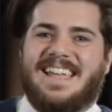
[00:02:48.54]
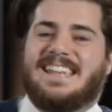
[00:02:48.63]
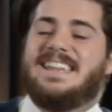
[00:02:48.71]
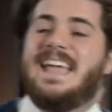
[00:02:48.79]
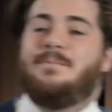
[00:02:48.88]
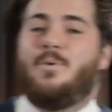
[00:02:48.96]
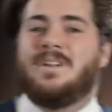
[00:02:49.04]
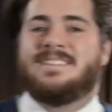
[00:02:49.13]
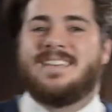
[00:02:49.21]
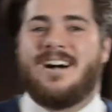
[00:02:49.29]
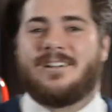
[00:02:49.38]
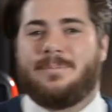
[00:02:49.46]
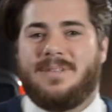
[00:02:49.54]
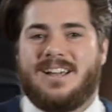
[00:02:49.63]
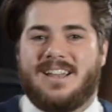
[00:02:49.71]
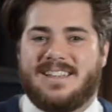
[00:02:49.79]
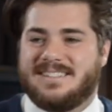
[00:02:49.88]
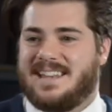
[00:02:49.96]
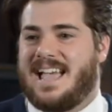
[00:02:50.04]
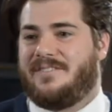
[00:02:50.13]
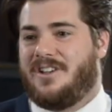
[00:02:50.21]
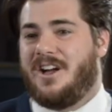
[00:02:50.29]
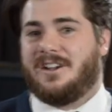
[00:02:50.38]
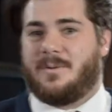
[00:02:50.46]
Name one soccer player that doesn't have
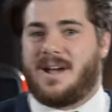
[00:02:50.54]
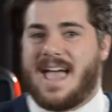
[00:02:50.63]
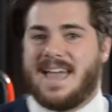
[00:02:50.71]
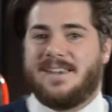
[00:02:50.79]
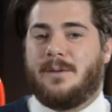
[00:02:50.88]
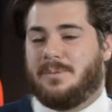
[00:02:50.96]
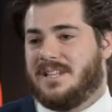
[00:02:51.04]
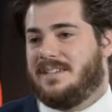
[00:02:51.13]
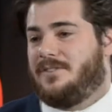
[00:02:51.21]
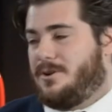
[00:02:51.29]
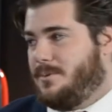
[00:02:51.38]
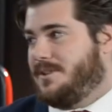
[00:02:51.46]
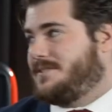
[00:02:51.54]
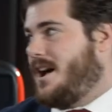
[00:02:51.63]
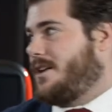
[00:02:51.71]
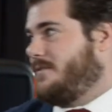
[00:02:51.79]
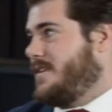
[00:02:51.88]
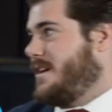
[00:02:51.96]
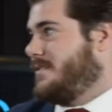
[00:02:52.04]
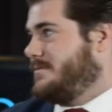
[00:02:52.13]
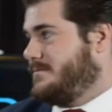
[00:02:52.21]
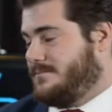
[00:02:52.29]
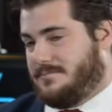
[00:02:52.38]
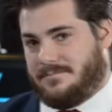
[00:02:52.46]
an underwear ad, and I'll believe you're a real soccer fan.
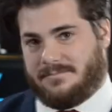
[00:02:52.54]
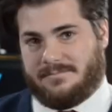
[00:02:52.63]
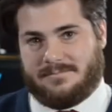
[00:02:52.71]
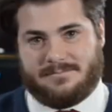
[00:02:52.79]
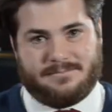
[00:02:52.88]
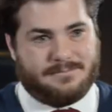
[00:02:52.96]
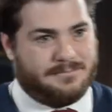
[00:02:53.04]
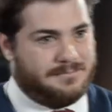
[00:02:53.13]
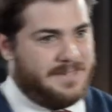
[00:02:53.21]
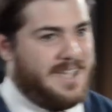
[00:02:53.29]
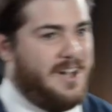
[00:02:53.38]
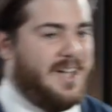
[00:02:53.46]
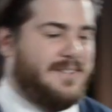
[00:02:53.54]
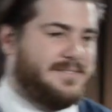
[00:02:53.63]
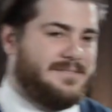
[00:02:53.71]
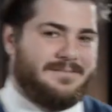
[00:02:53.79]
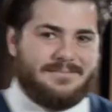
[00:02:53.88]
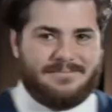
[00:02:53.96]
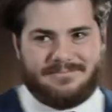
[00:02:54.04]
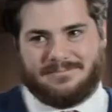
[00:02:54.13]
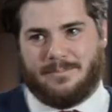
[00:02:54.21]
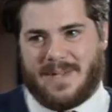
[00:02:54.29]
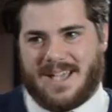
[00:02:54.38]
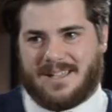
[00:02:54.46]
They all have
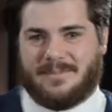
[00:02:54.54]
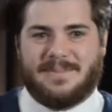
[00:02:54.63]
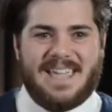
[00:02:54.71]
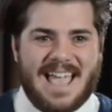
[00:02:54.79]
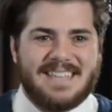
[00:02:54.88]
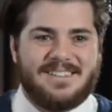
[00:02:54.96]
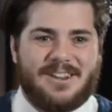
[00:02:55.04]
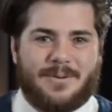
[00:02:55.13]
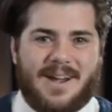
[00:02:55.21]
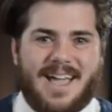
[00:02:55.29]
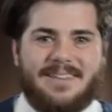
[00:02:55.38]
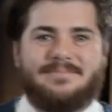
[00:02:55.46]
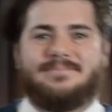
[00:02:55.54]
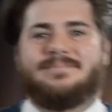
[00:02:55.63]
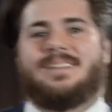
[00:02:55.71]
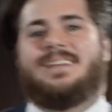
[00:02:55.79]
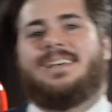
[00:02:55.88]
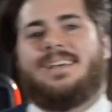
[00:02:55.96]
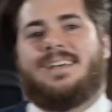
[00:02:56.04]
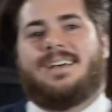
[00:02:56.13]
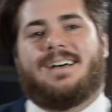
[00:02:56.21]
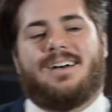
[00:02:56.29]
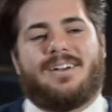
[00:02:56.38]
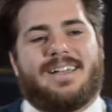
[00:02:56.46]
Beckham. He has an underwear ad.
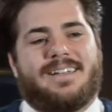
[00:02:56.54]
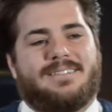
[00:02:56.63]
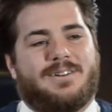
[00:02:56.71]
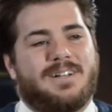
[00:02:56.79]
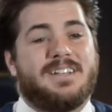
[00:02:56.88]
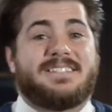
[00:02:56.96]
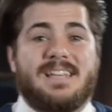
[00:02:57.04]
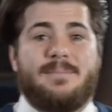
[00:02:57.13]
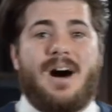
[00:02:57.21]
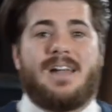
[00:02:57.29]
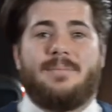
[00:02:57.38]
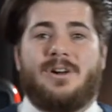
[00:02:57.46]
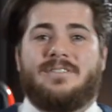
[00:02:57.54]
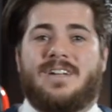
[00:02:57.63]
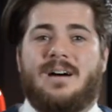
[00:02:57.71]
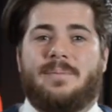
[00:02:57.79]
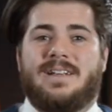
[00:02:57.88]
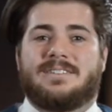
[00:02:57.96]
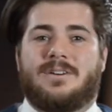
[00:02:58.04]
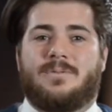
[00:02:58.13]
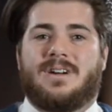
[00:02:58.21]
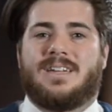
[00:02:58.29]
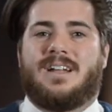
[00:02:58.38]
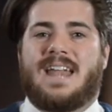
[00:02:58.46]
Okay. Well, uh, some automotive companies are
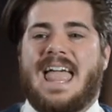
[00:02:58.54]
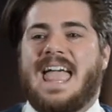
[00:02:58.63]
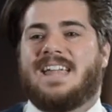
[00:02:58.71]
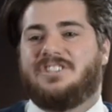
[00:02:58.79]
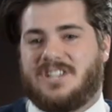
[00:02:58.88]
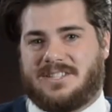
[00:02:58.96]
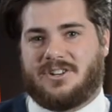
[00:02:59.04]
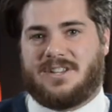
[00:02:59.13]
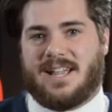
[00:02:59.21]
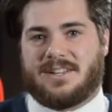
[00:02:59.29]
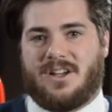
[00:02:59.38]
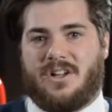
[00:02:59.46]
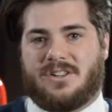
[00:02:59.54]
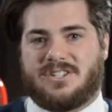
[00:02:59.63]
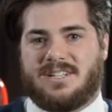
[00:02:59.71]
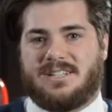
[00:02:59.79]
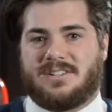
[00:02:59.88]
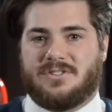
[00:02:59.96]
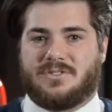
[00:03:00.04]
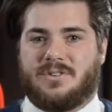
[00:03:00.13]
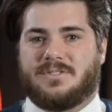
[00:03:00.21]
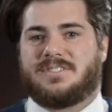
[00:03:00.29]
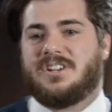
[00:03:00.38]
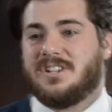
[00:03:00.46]
working on hand gesture technology to
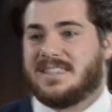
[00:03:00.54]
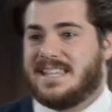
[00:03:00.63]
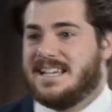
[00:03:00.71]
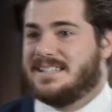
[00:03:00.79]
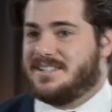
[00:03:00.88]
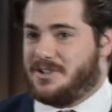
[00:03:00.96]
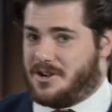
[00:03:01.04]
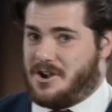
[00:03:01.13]
control certain things in your